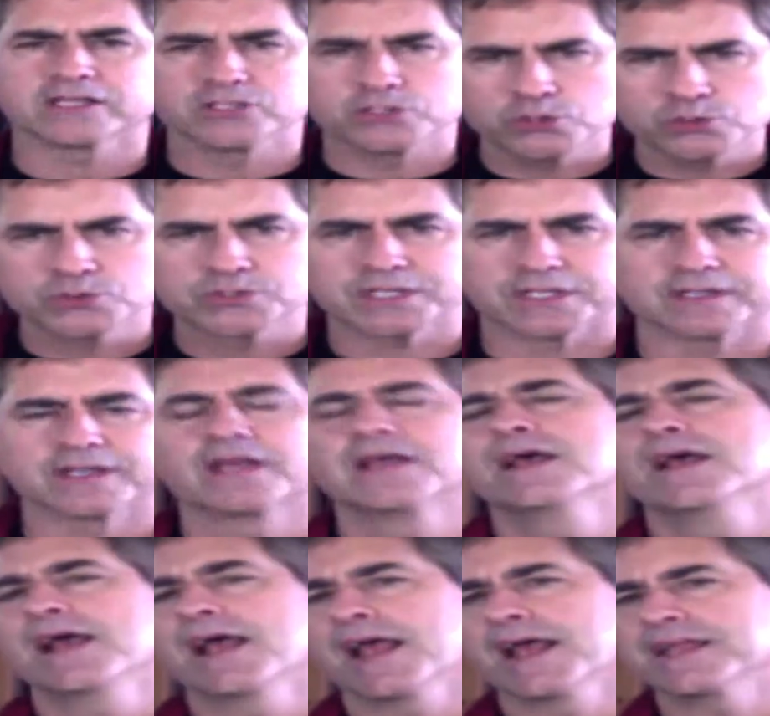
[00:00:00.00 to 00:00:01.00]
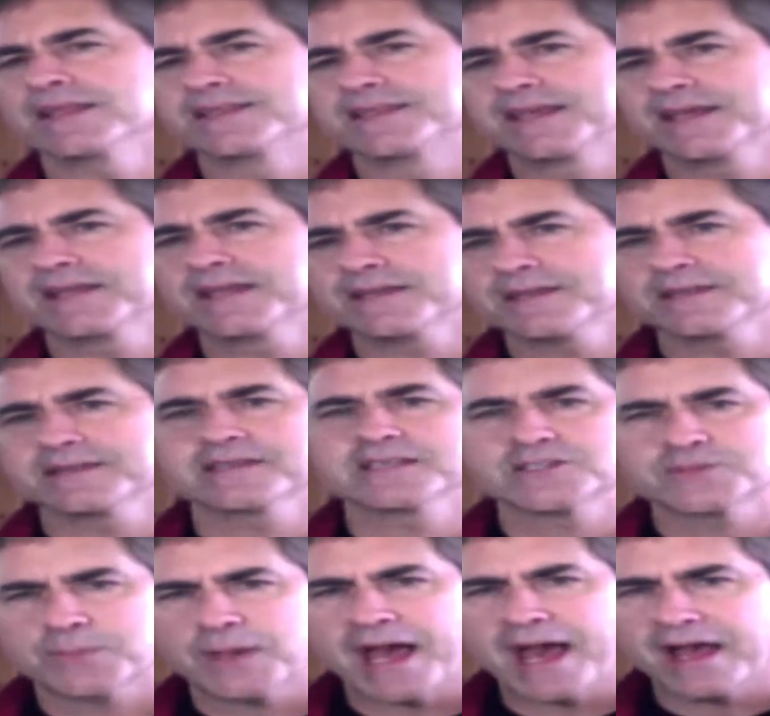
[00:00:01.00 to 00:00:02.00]
use it, and get into
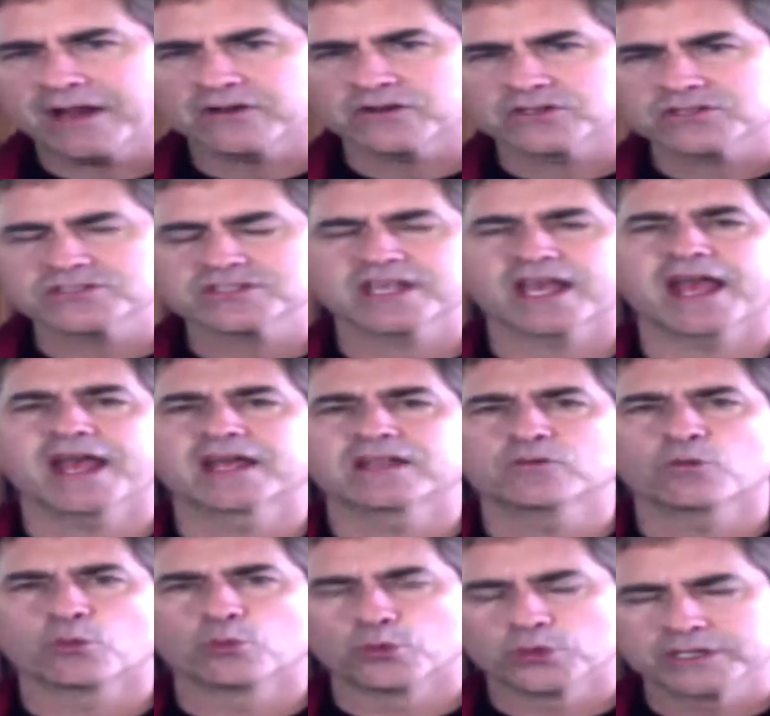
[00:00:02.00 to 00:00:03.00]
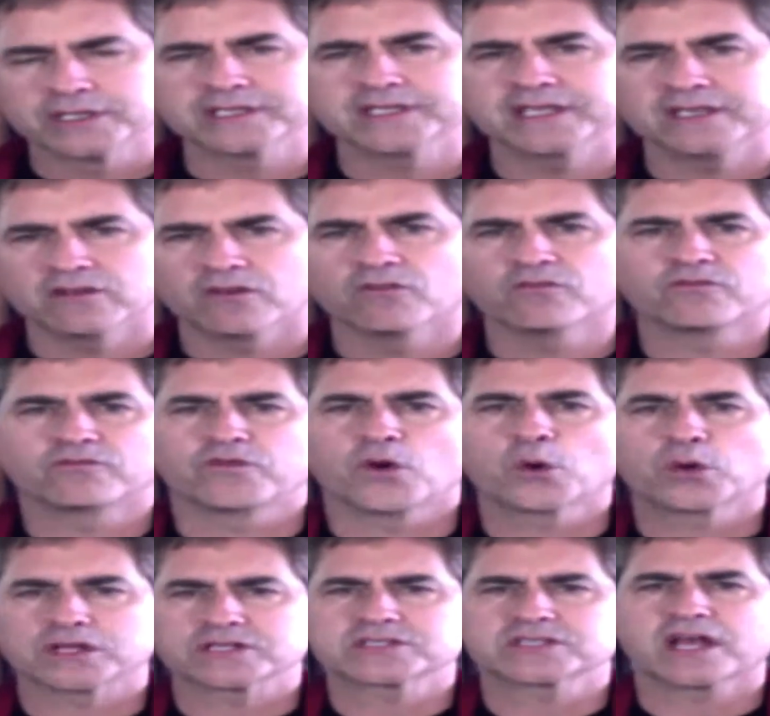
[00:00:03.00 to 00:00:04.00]
these patterns and really
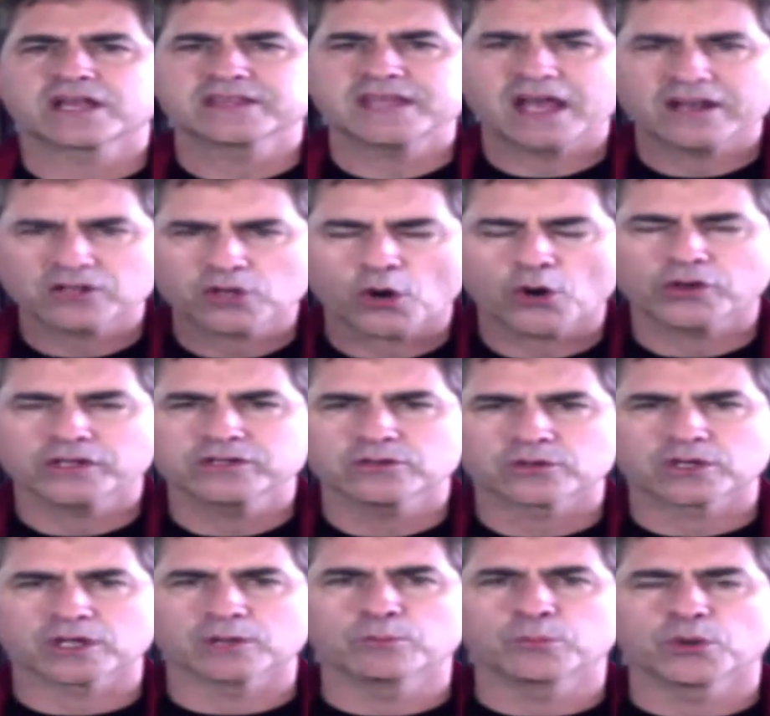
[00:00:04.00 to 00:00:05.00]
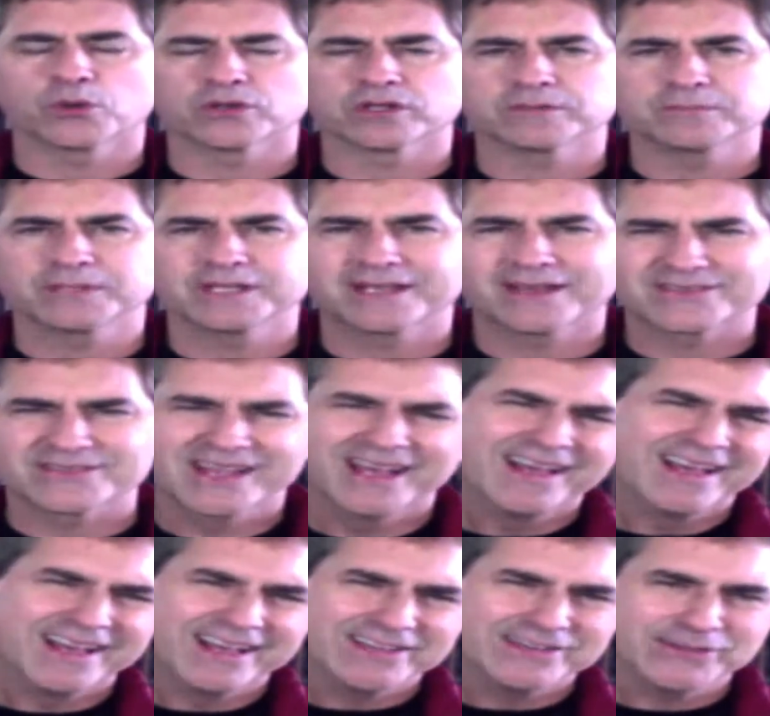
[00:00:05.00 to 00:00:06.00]
focus on that cardio component, because
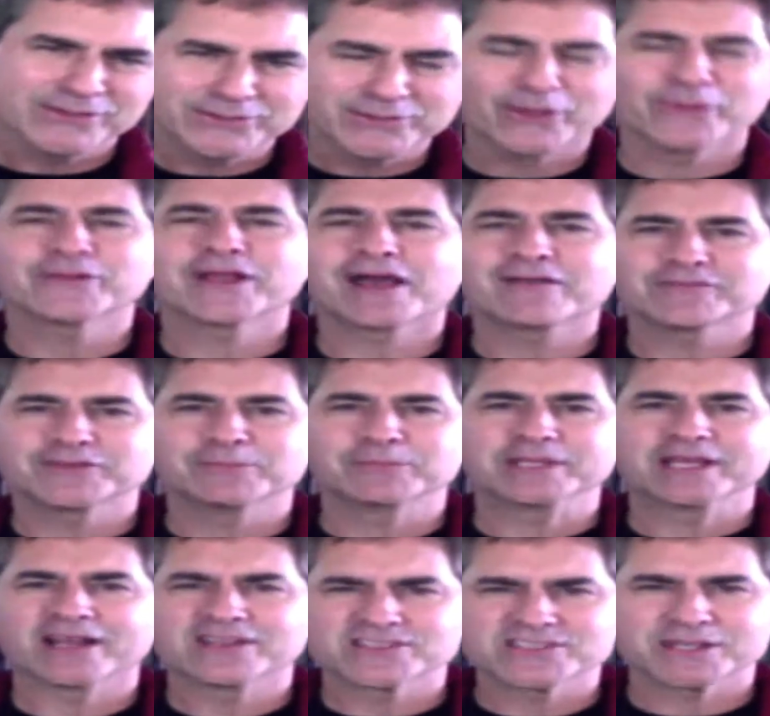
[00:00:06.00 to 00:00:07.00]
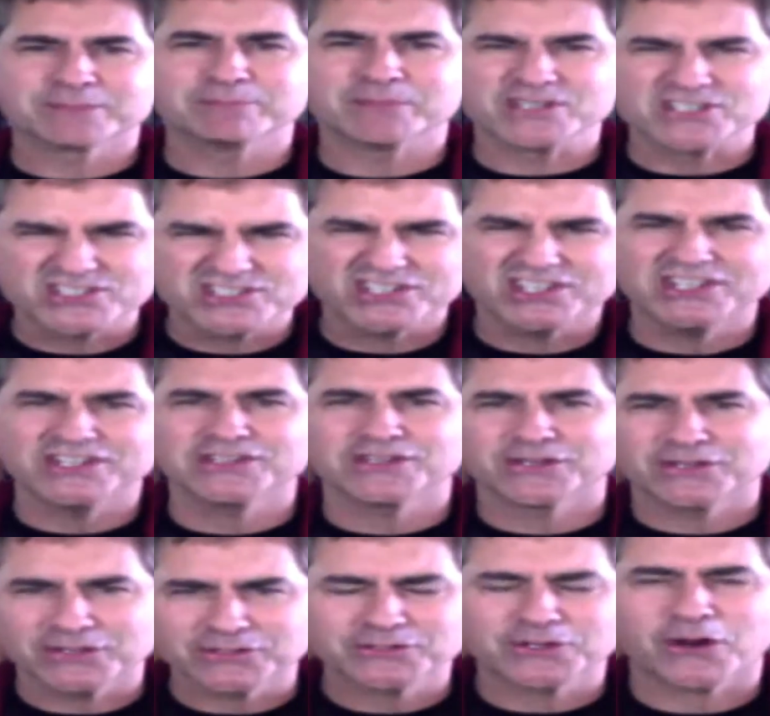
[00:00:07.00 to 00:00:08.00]
you don't have to be on some machine to
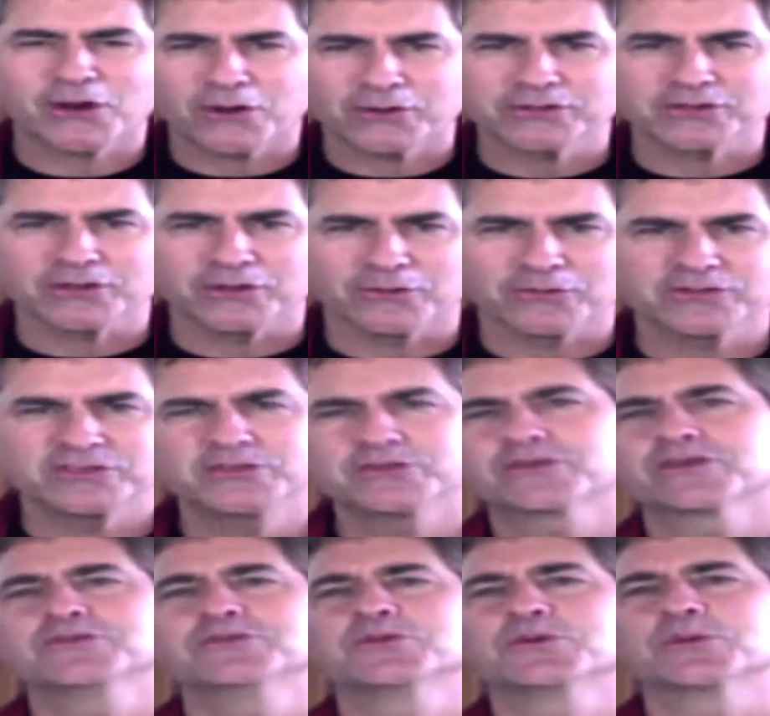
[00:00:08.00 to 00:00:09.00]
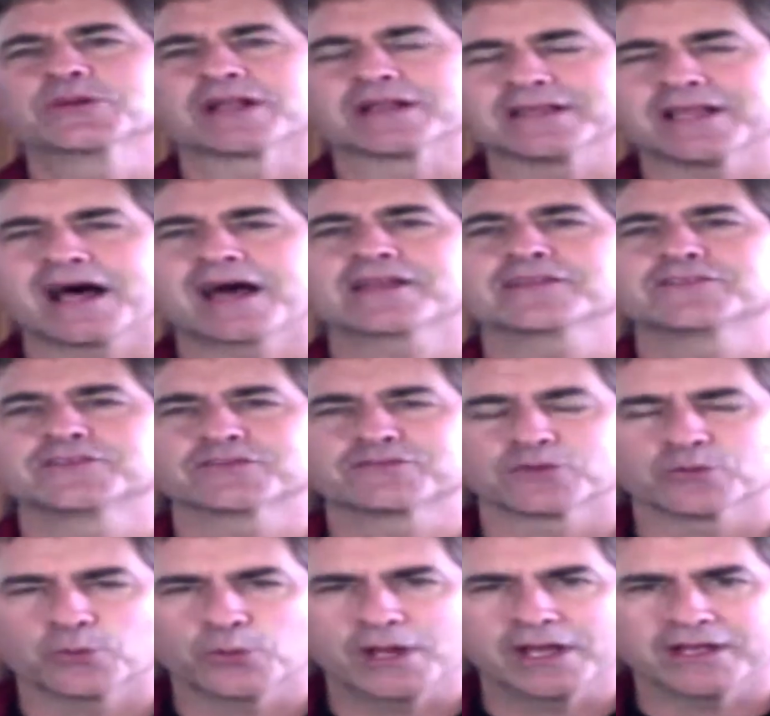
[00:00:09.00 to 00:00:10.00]
get cardio. You can do it a lot of
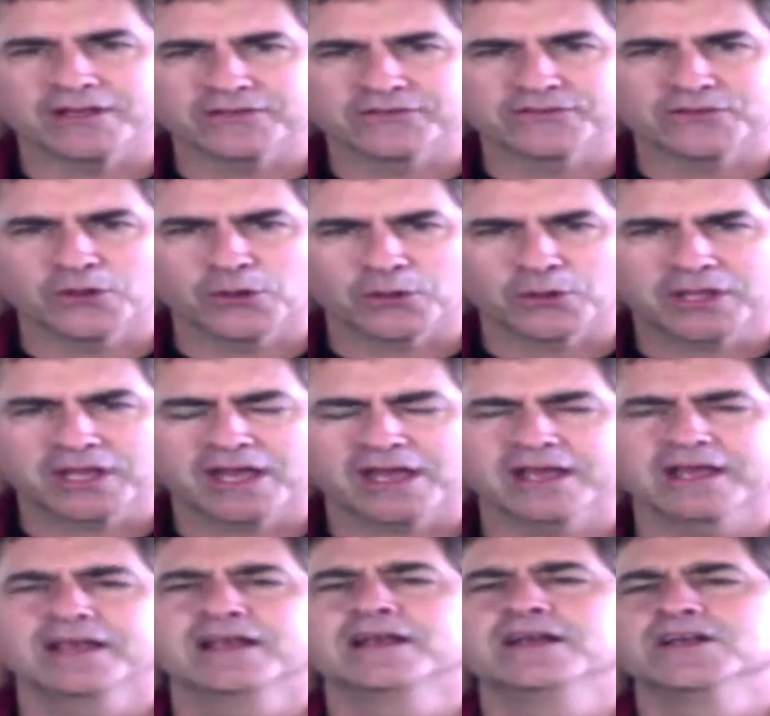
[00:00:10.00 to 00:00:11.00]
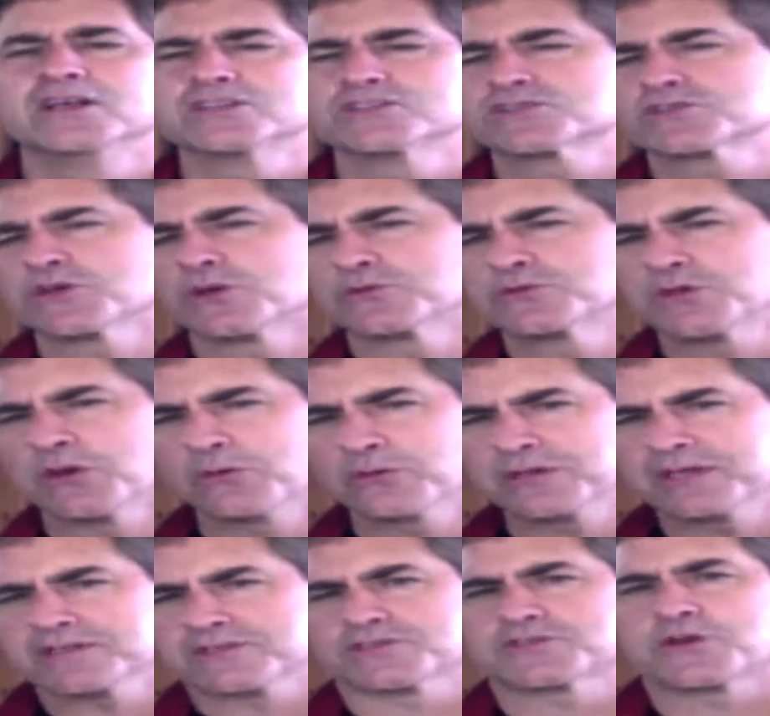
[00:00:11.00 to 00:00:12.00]
different ways, okay? So don't
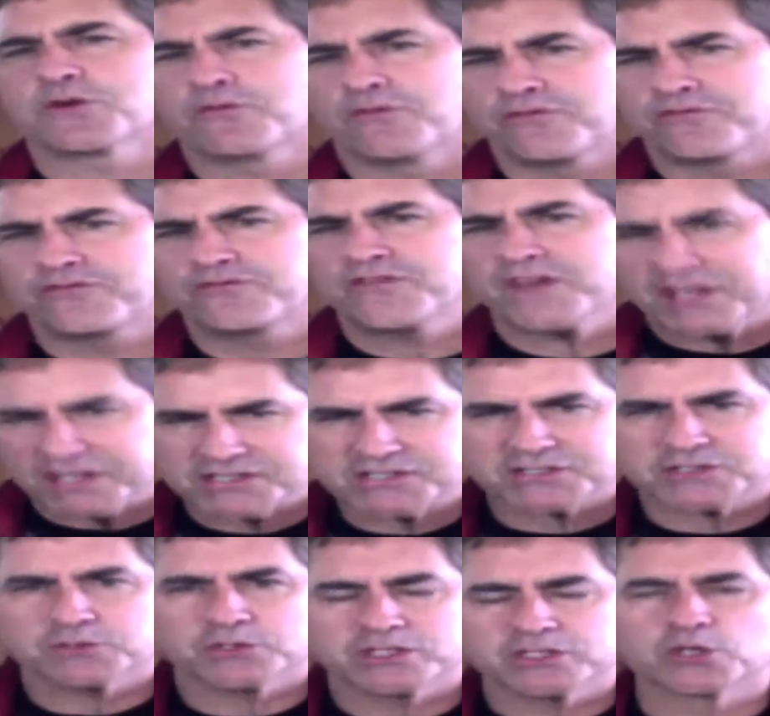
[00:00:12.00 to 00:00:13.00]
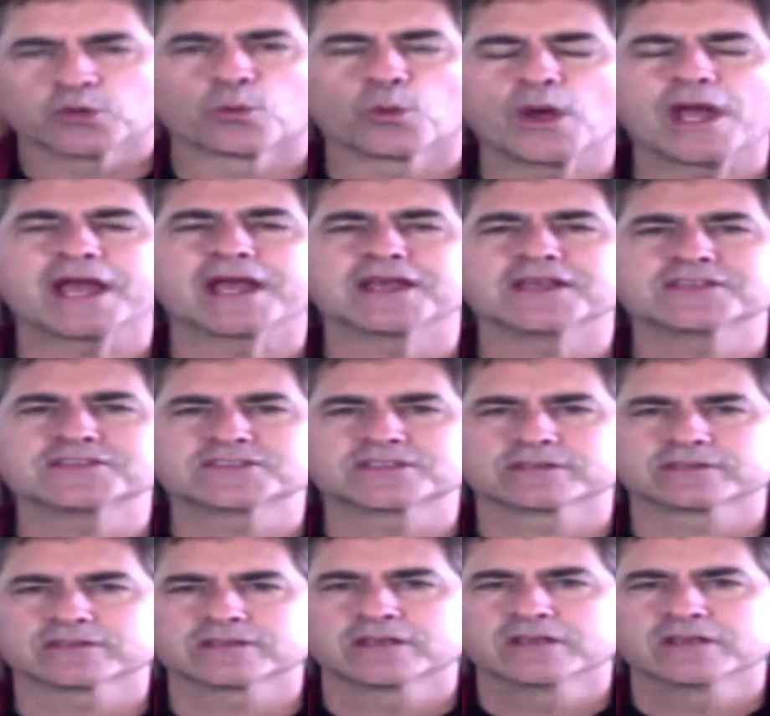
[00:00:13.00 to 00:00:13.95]
get so fixed in your ways,